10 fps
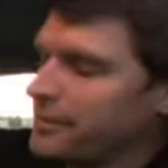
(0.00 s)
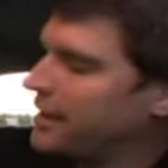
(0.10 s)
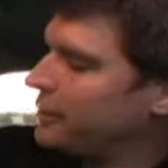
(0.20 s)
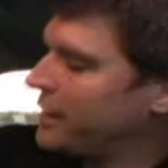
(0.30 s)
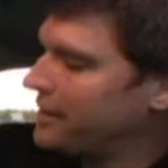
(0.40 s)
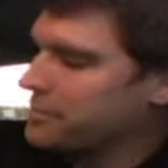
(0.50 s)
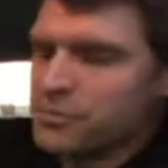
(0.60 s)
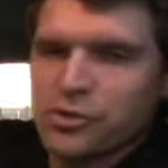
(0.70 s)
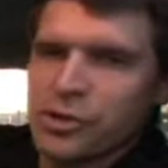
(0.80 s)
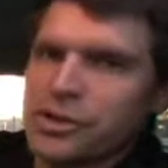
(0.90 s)
Uh, we have
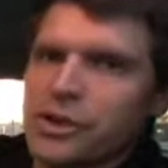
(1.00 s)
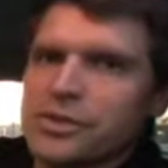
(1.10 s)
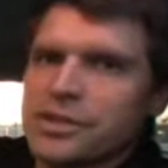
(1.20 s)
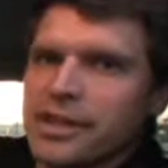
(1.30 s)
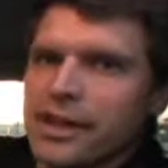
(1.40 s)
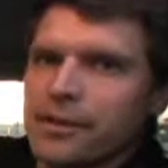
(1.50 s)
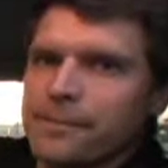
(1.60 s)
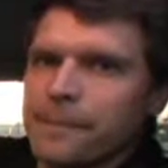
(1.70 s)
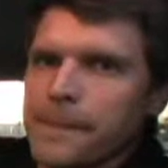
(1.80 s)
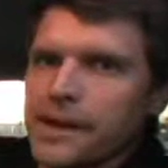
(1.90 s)
some stored codes in there.
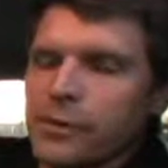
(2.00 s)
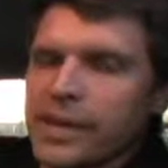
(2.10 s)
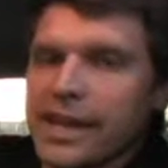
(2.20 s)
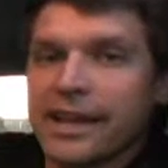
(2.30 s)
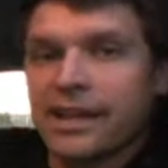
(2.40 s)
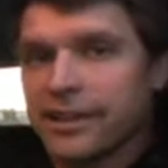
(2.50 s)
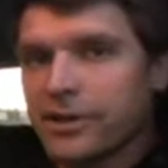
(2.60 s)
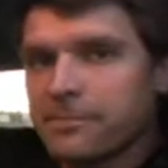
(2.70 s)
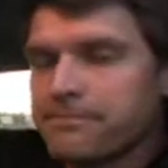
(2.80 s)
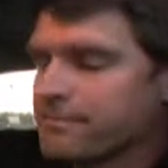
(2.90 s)
Uh, we can't clear
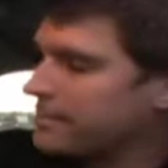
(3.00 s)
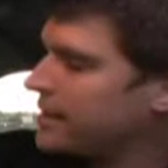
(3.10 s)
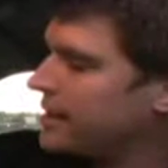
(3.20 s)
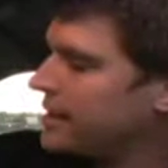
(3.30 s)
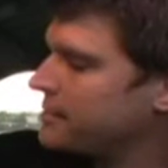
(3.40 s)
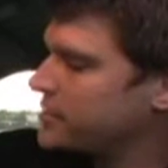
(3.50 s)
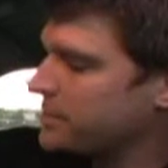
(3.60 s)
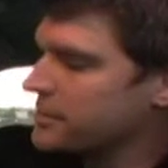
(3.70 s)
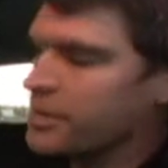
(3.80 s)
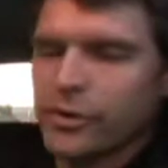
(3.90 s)
them. Um,
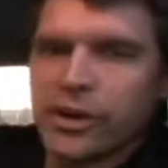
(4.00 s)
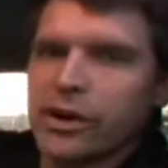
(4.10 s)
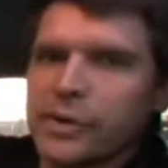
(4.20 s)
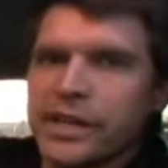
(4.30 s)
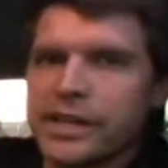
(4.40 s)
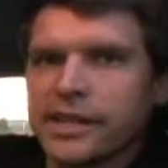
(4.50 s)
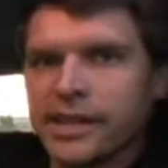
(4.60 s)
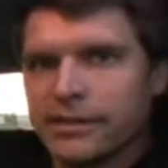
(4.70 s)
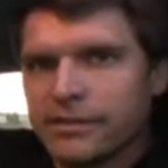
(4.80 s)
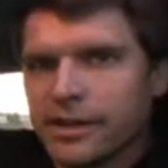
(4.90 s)
something's going on. We need to
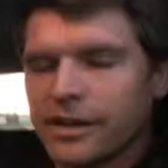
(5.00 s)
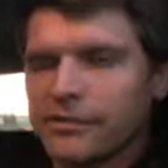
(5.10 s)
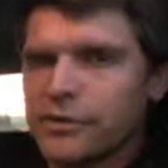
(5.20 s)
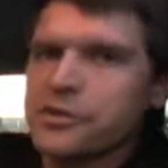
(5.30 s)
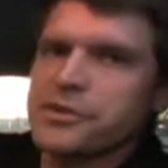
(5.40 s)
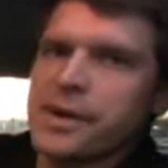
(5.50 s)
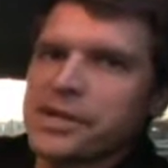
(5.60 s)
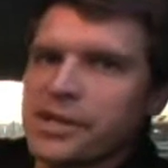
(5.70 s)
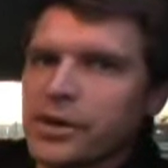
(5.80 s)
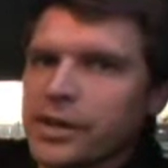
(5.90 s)
get uh, further
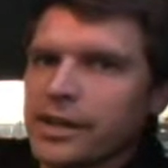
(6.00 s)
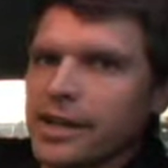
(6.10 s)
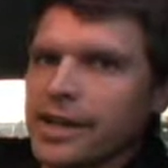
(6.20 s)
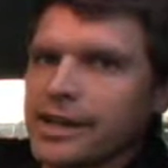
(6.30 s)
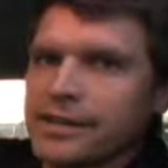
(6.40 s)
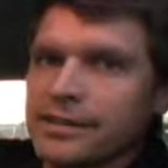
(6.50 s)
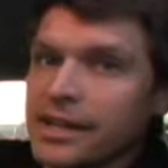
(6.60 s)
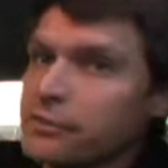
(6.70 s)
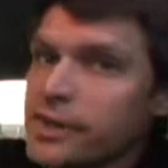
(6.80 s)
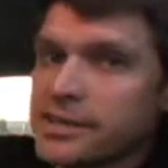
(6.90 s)
inspection going and
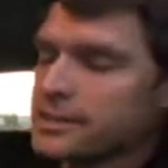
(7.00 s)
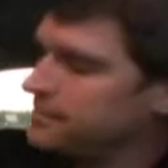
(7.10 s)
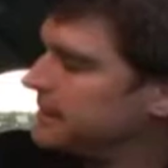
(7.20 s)
get it fixed.